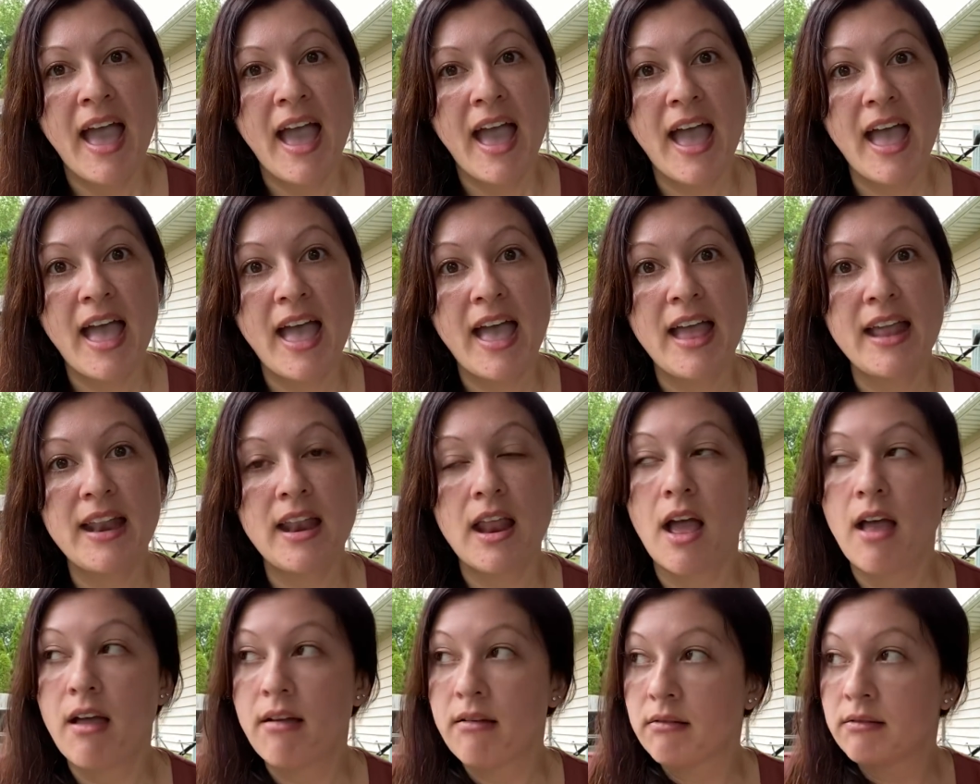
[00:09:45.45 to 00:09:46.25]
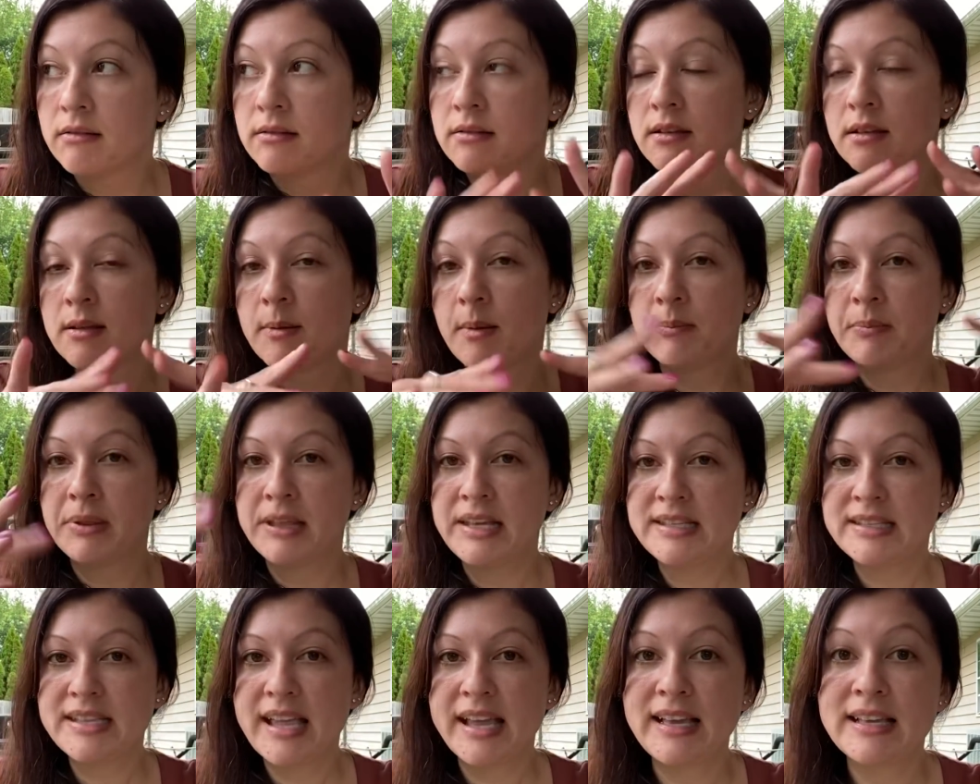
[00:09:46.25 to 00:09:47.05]
And
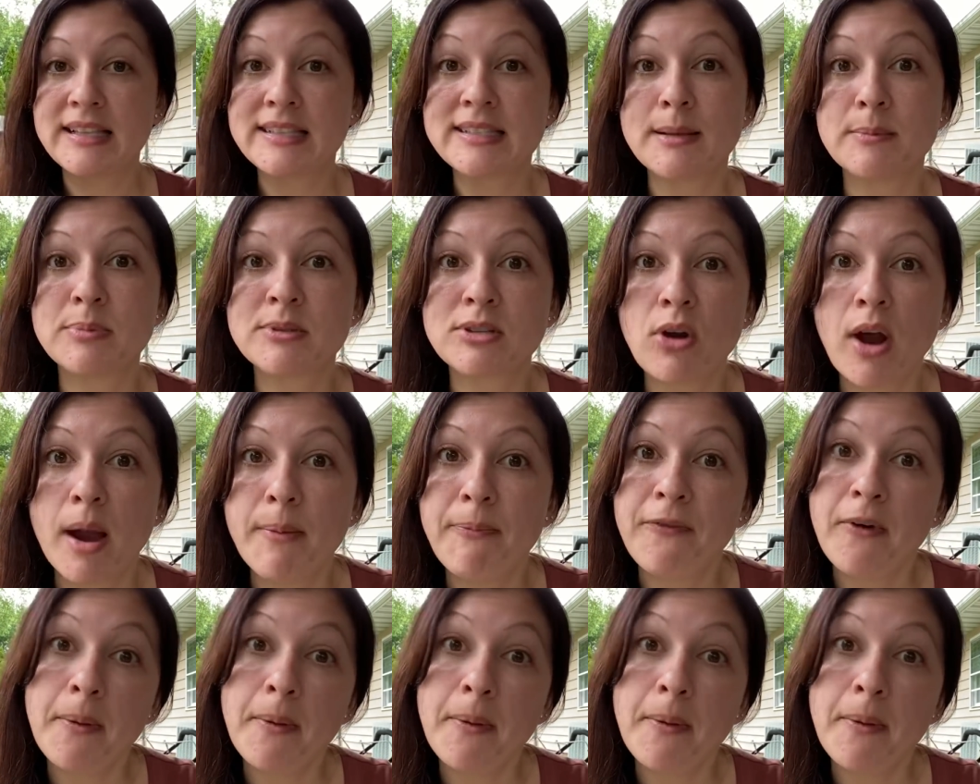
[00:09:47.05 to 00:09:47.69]
please like and subscribe